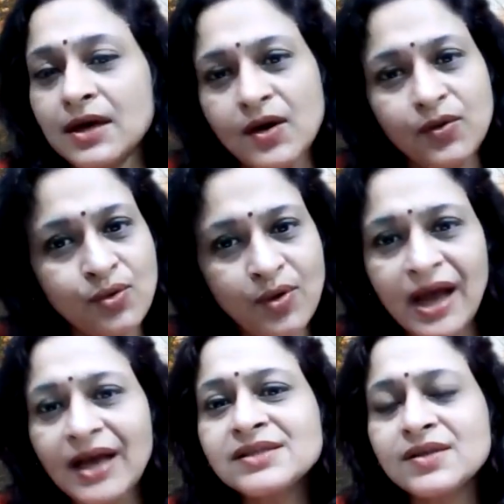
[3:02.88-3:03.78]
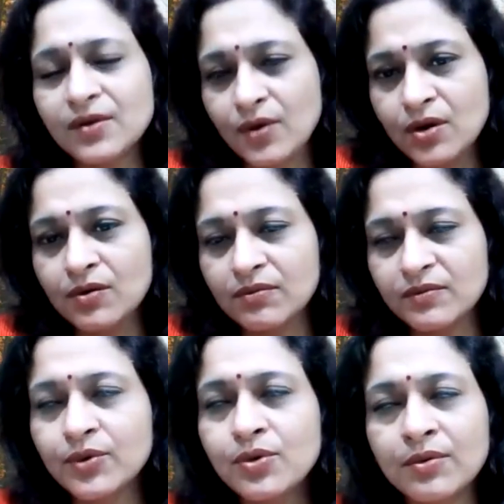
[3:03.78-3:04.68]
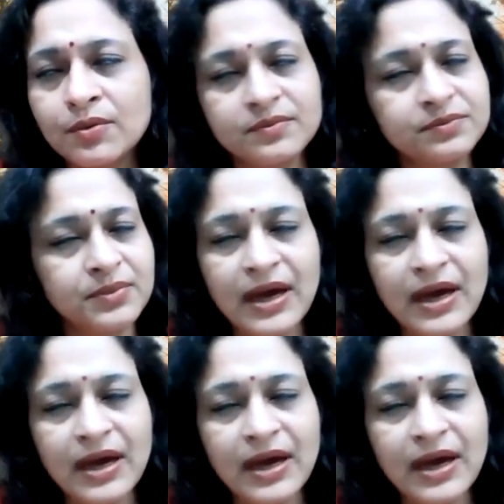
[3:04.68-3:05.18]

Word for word: uh, who has or who